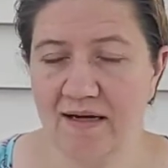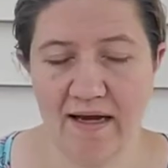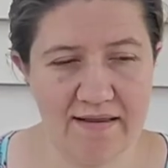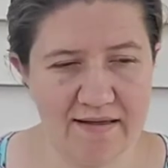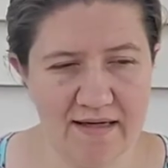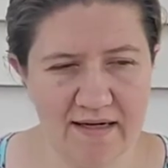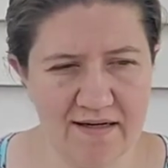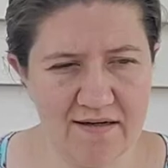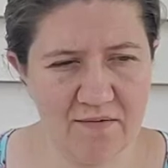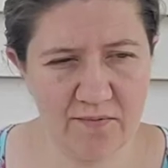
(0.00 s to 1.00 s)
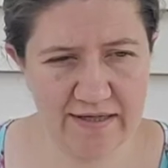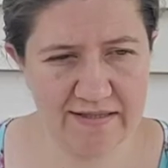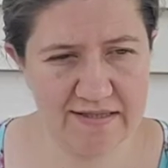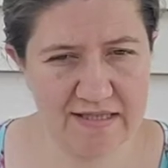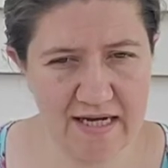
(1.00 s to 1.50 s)
And then
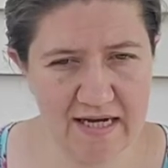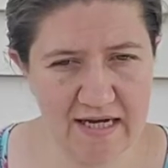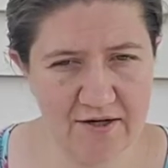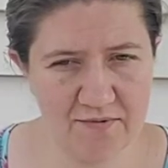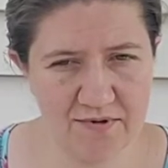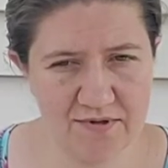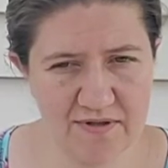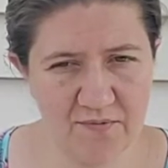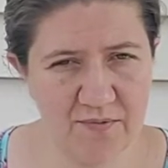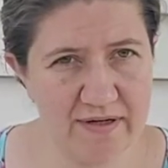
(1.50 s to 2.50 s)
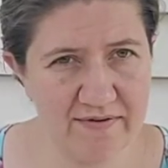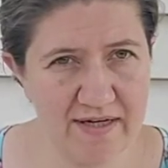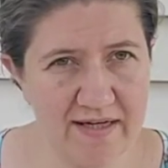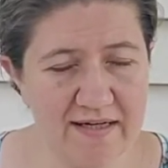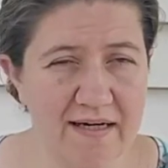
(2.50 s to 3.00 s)
Wednesday we're doing
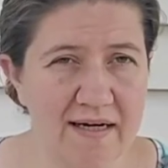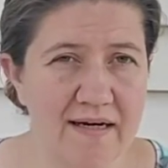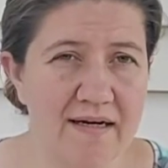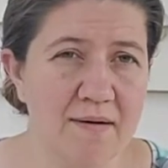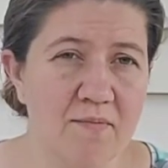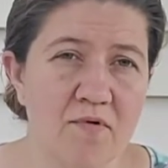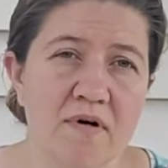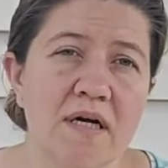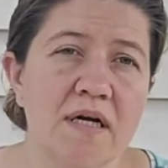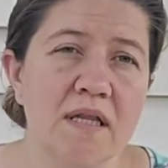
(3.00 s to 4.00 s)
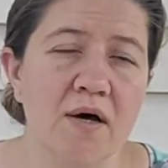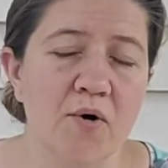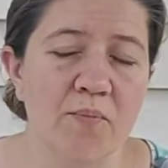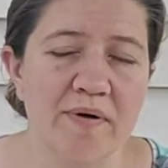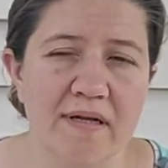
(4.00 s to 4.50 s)
weaving and I'm really
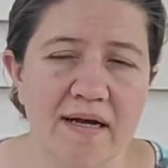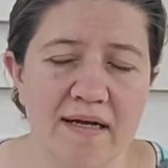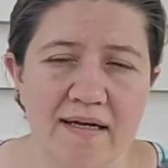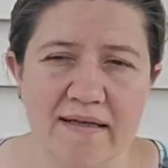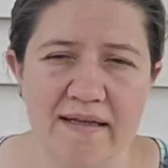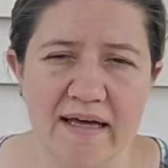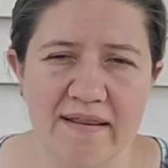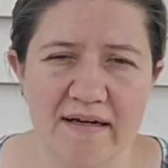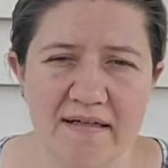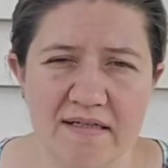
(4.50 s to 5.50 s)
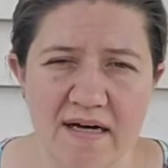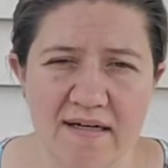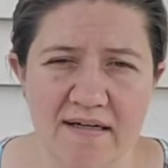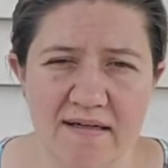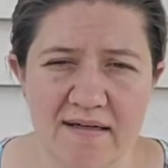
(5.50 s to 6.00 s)
hoping that I can get that thing
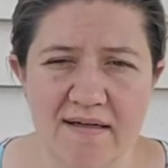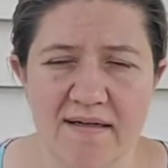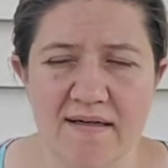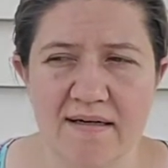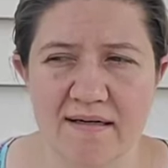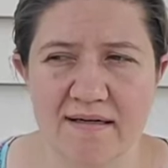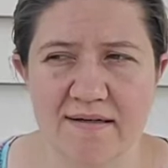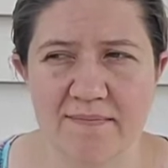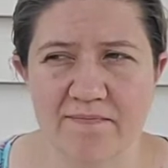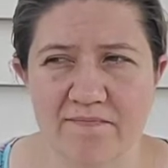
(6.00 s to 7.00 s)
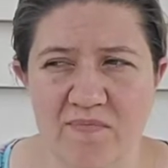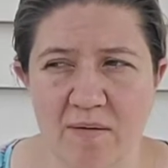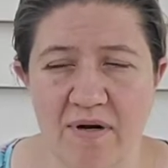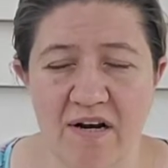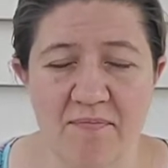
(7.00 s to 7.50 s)
done. Um,
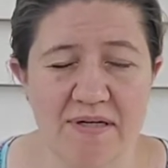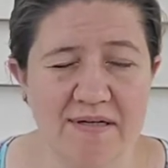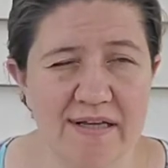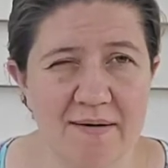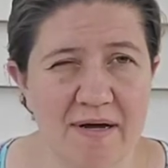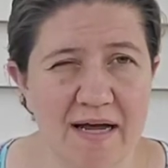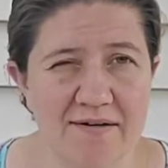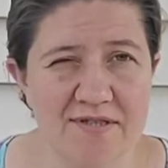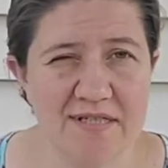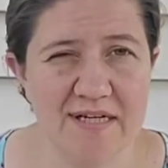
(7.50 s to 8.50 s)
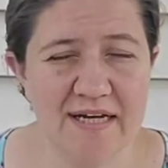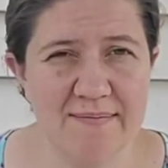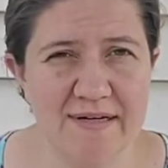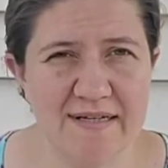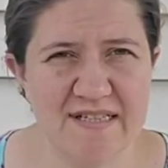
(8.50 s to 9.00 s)
but I've been cleaning my house today
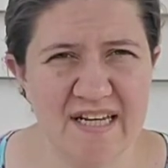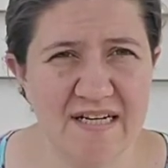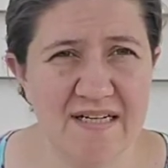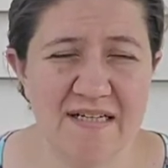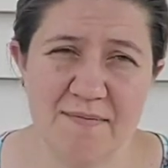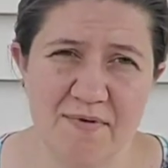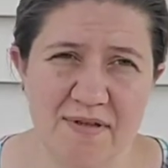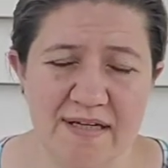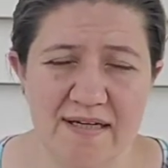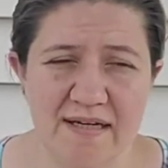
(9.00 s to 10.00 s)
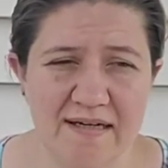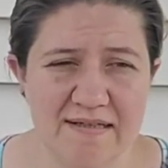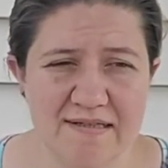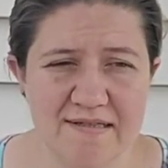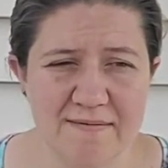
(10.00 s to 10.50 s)
because it needed a deep clean and
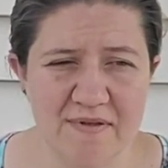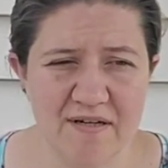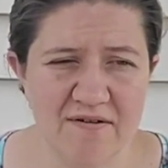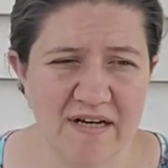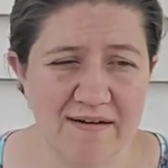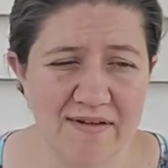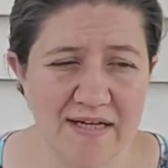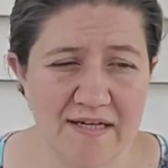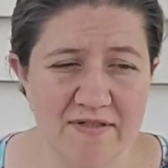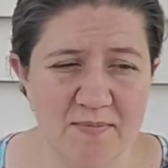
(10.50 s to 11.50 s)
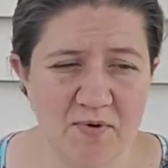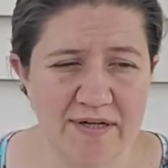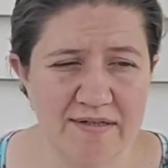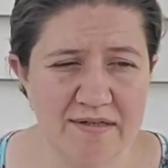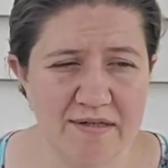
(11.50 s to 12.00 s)
it's, you know, kind of the end of
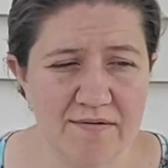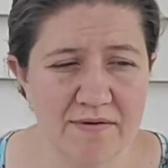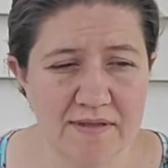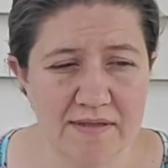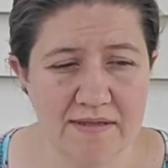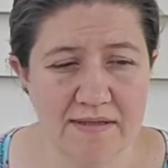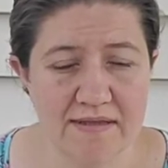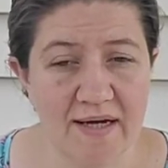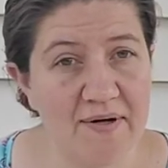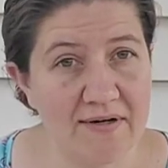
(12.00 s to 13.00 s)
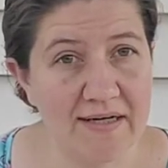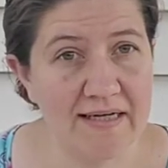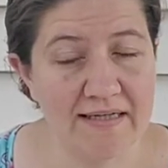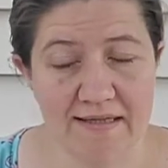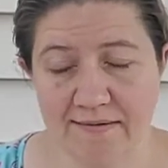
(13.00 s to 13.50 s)
spring, so I better get
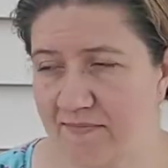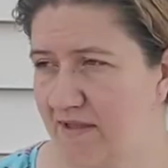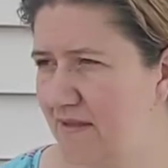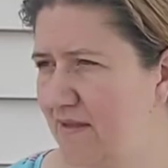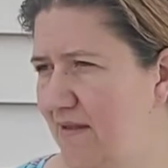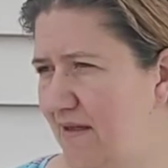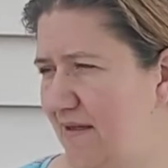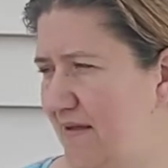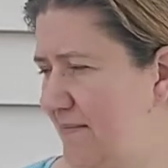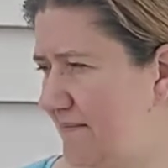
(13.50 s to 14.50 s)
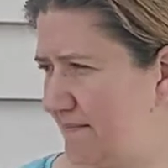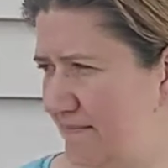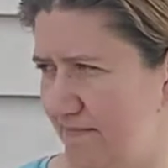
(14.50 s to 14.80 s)
it done. Um,